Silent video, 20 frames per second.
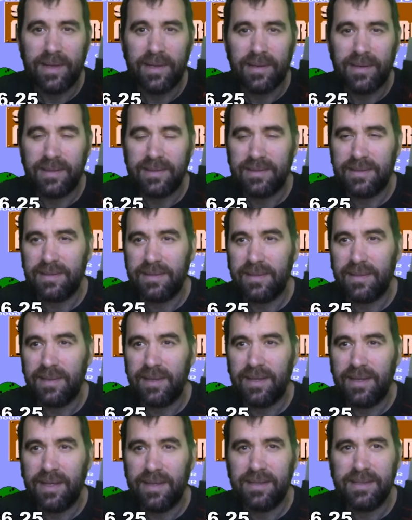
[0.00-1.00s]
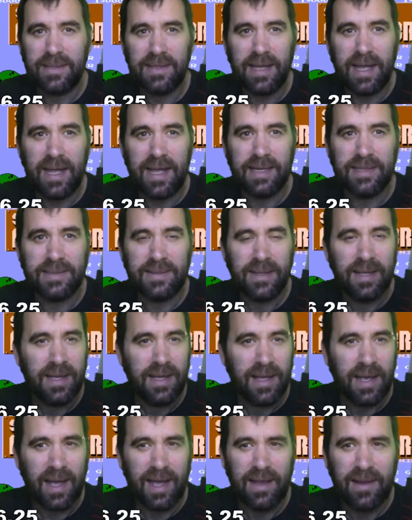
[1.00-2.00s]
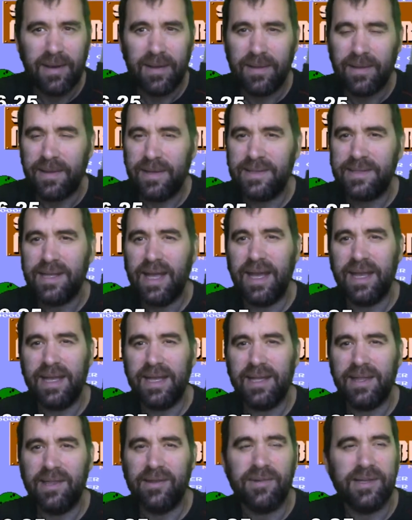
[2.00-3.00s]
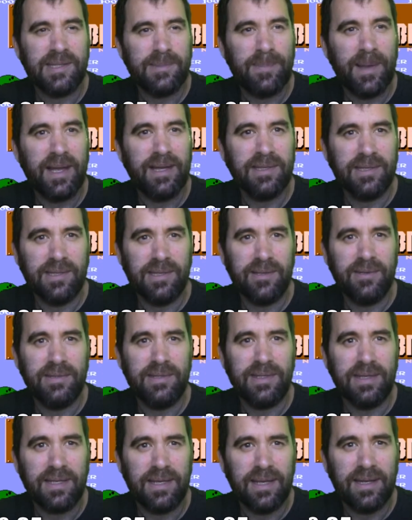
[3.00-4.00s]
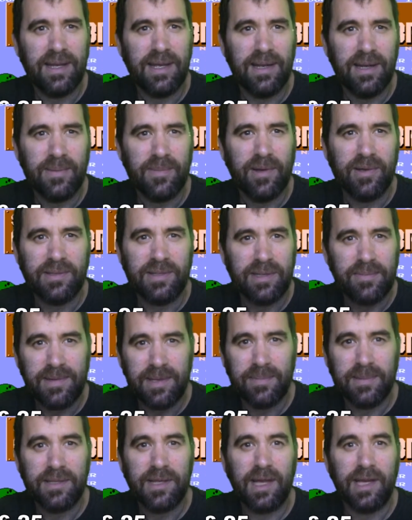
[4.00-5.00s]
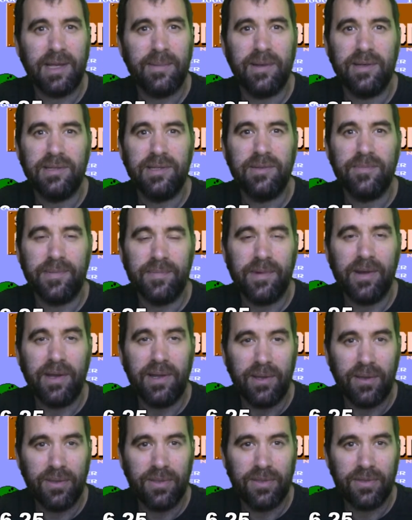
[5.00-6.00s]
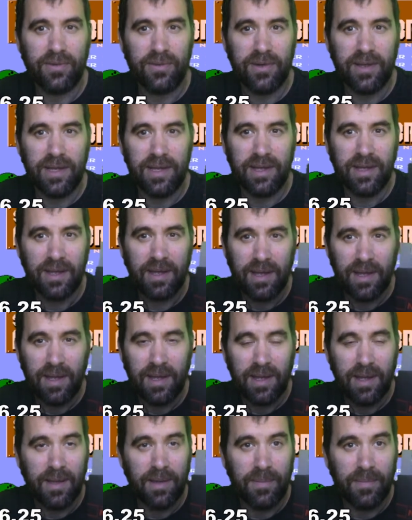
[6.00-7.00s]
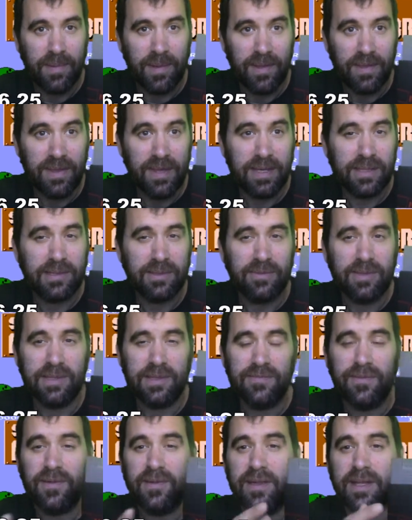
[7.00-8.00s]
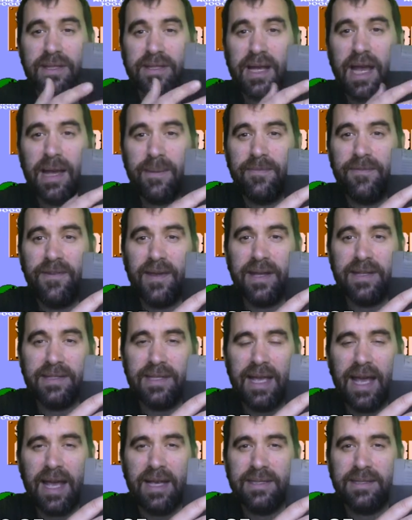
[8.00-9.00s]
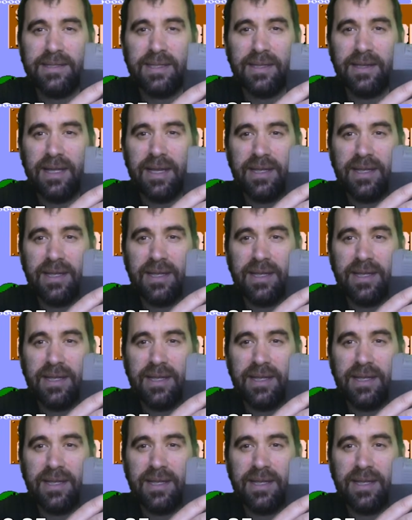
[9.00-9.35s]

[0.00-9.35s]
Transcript: It doesn't age. I hear it's not getting the respect it used to get. I hear mostly people talk about Super Mario 3, but this was, for the time, fantastic.